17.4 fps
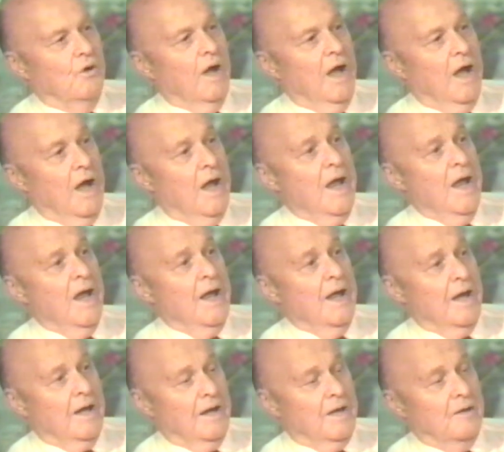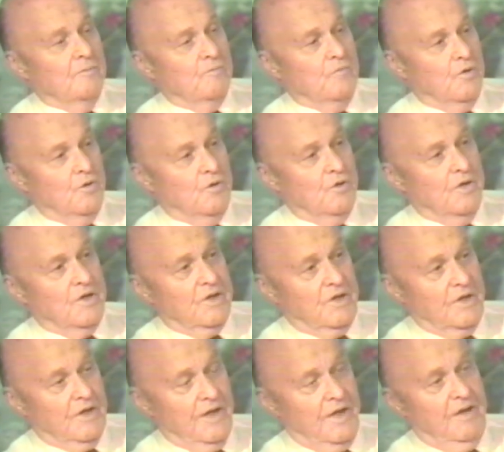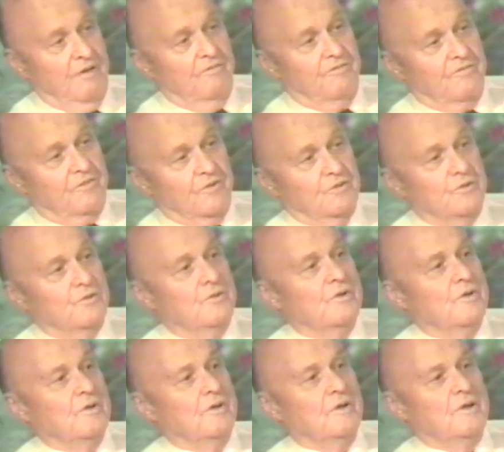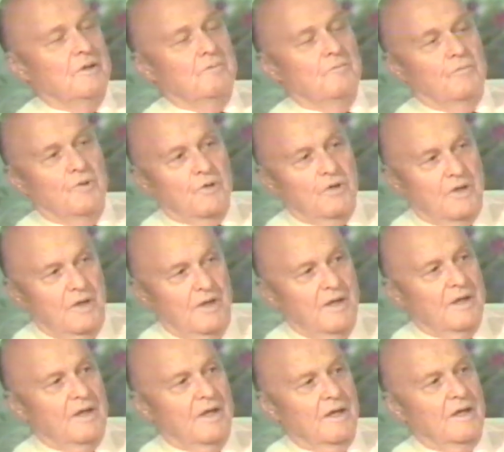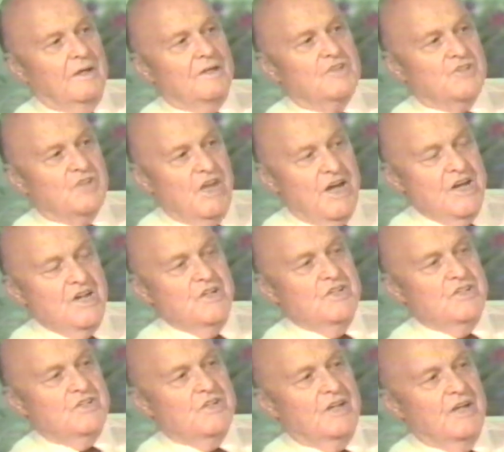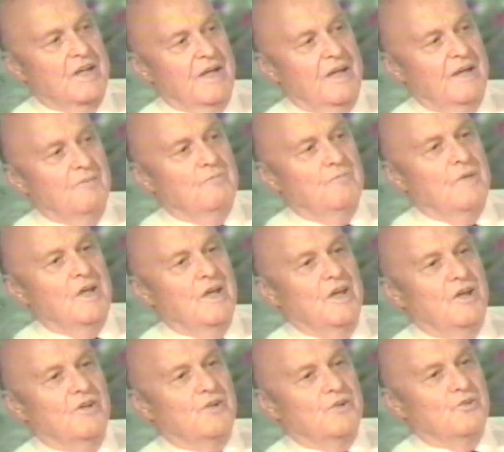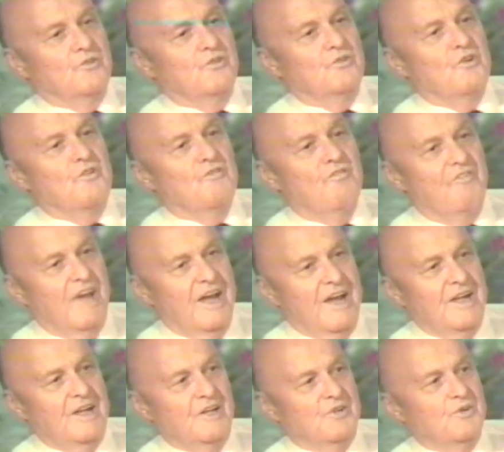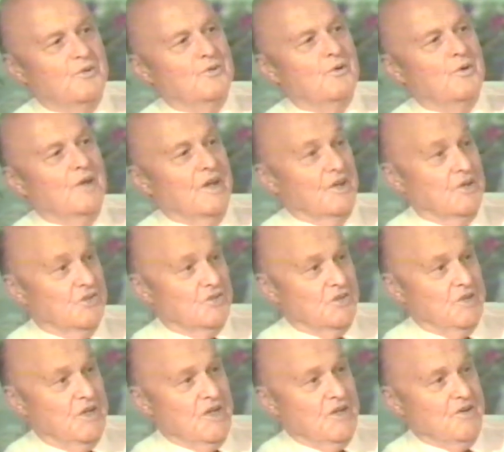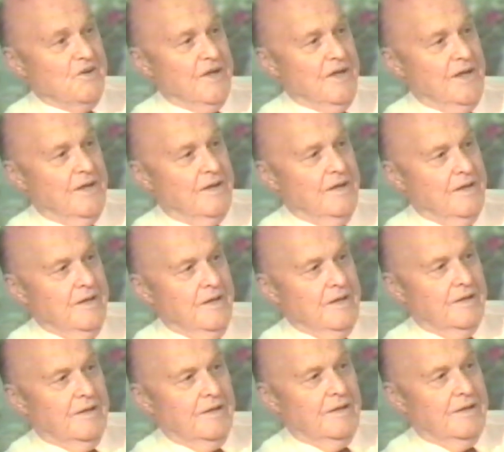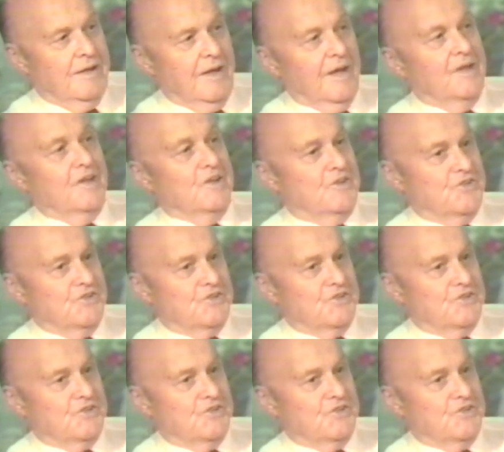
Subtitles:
change the name to value engineering. And at the same time, I'm going to have to do something else you won't like,